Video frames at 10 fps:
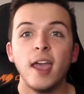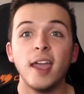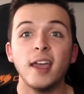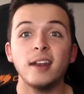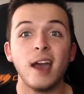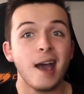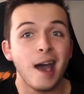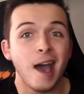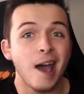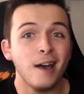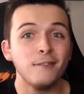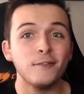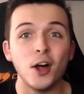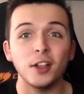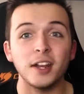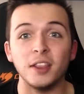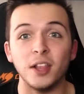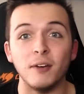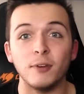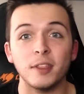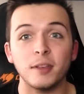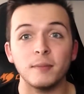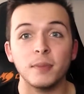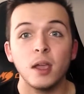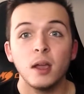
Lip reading: and I've fallen in love with it.